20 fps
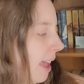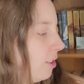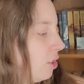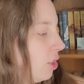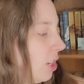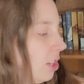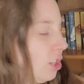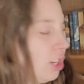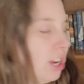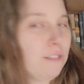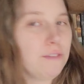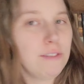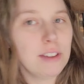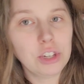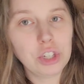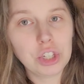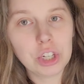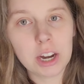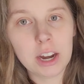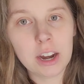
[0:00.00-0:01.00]
J.J.
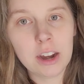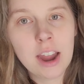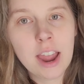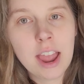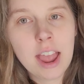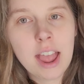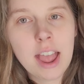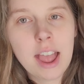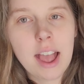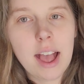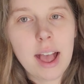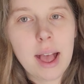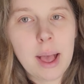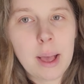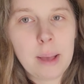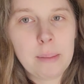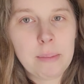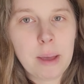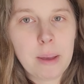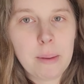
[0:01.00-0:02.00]
Fisher.
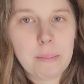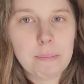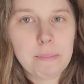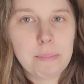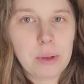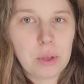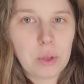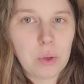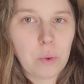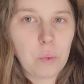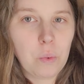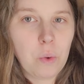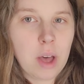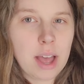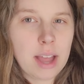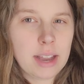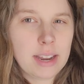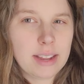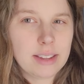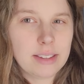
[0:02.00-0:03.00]
Book
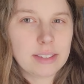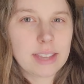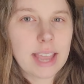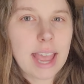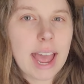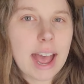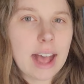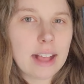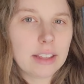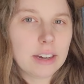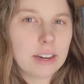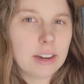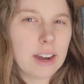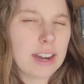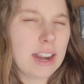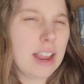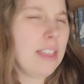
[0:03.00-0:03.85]
1 is Caller, and I